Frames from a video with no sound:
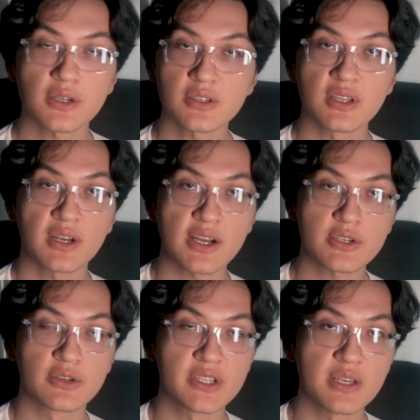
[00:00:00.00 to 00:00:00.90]
also the
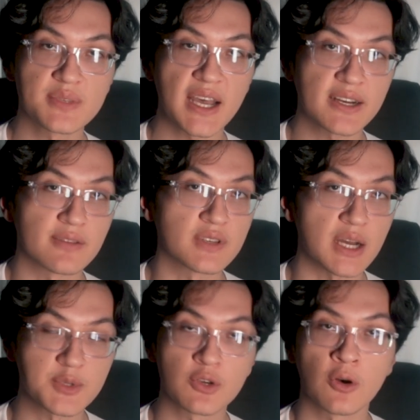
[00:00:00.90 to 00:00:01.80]
national team's active
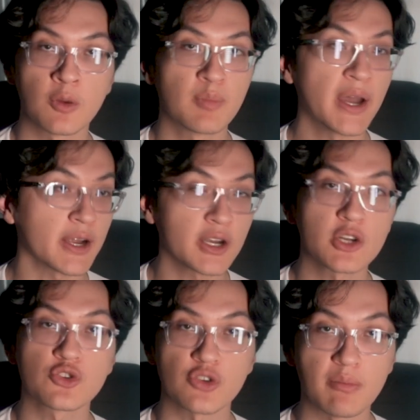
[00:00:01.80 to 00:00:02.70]
top scorer by a
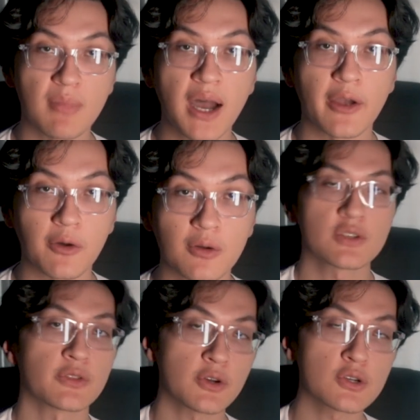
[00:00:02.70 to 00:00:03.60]
country mile.
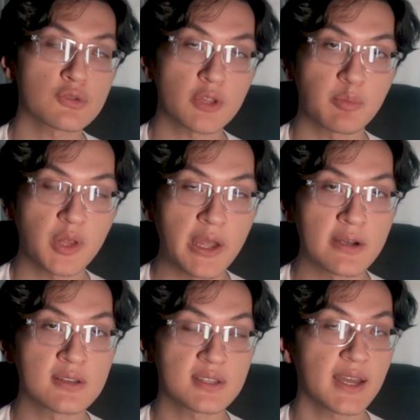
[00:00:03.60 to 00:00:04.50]
So those were the
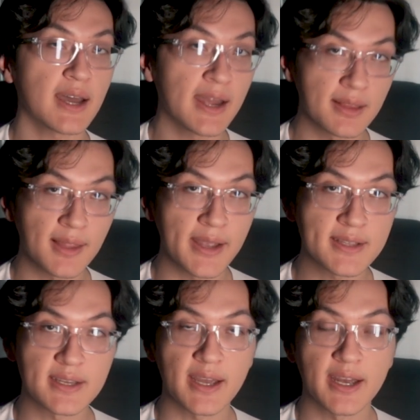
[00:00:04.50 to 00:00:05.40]
players that I
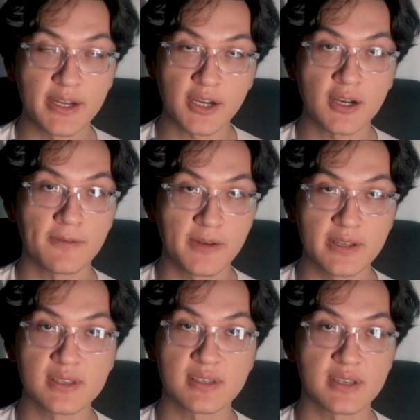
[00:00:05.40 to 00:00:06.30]
liked and had
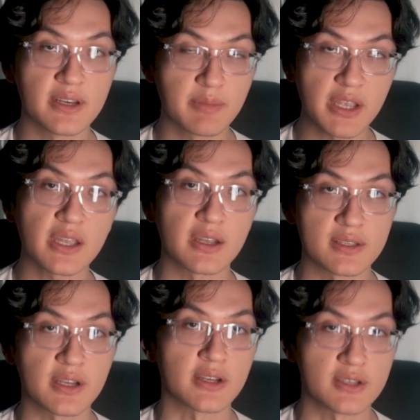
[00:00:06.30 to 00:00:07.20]
confidence in making
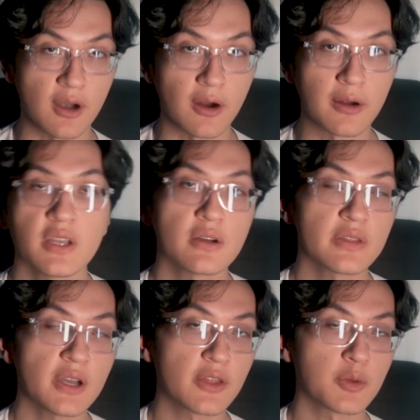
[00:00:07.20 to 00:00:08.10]
it to Qatar. Here are
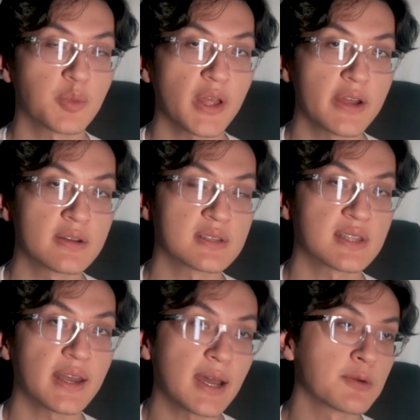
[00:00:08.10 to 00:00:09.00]
the other players
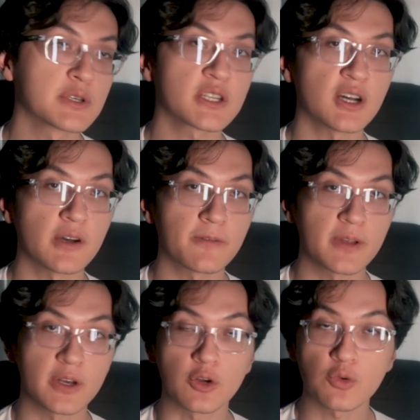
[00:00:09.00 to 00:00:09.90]
that I was
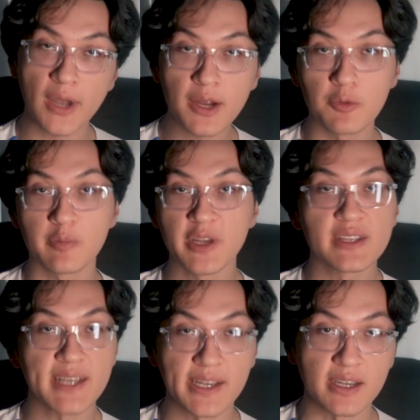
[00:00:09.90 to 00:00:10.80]
confident Gregg would be
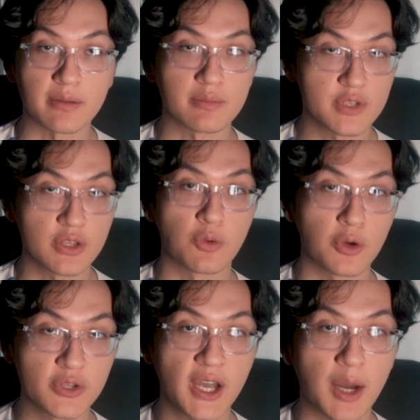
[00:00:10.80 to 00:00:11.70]
taking to the
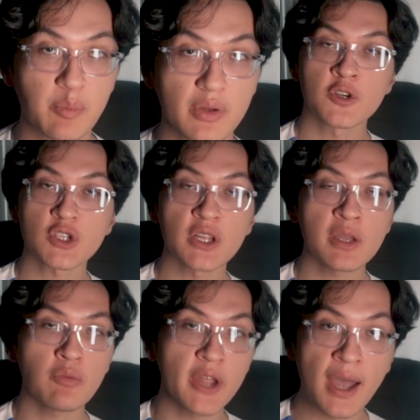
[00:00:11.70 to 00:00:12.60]
World Cup.
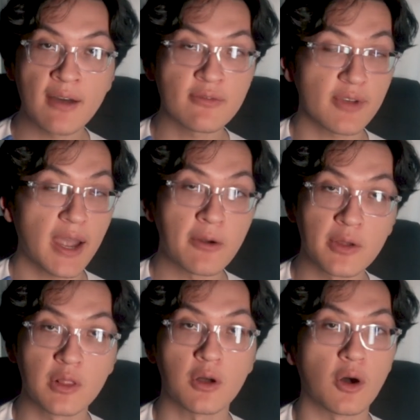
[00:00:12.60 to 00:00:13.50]
Firstly, we have
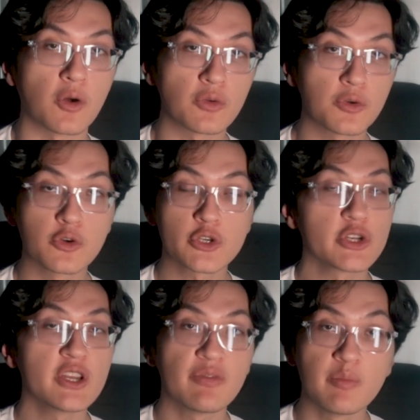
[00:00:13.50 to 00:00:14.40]
Aaron Long, who
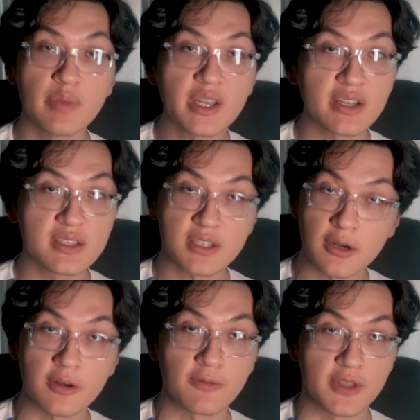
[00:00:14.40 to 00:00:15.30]
shouldn't even be
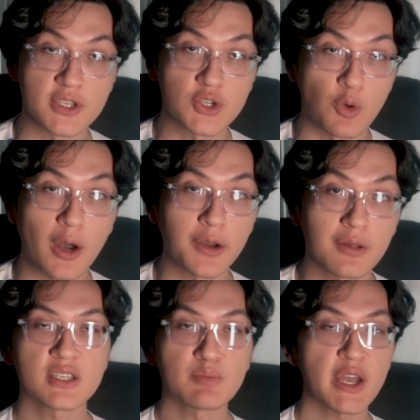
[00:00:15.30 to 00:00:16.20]
considered for this squad.
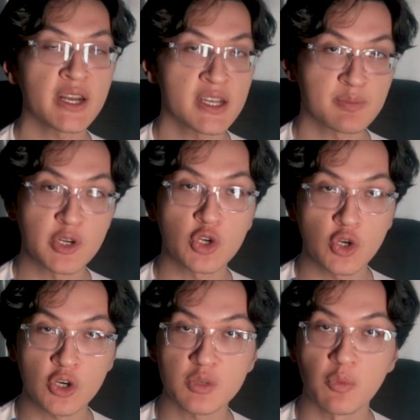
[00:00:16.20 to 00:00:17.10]
This man has been
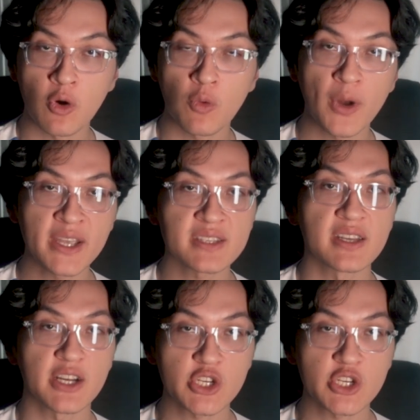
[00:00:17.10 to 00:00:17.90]
cooked more ways than